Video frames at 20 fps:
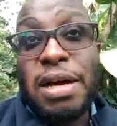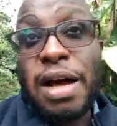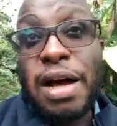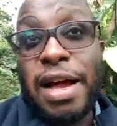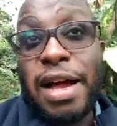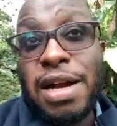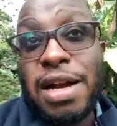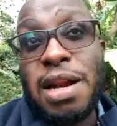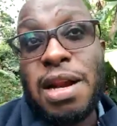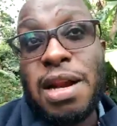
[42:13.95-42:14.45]

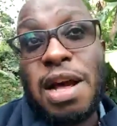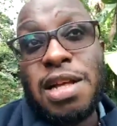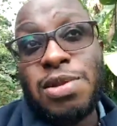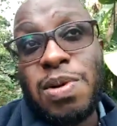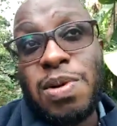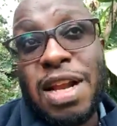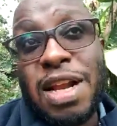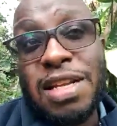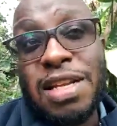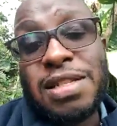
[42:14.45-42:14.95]
And as
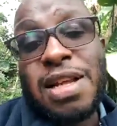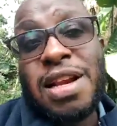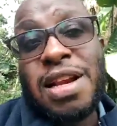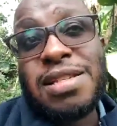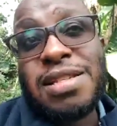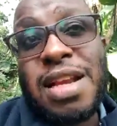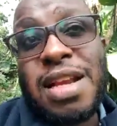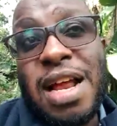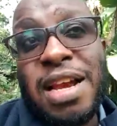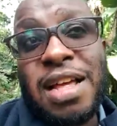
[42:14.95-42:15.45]
well as
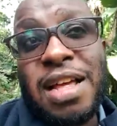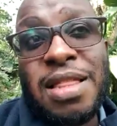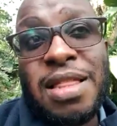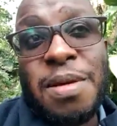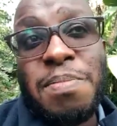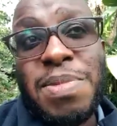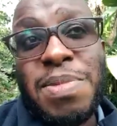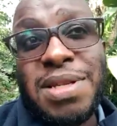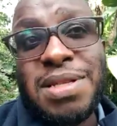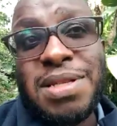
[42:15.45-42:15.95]
understanding the
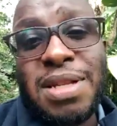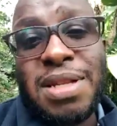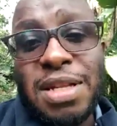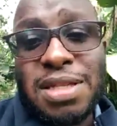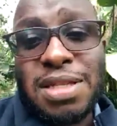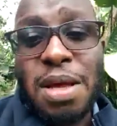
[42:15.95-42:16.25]
business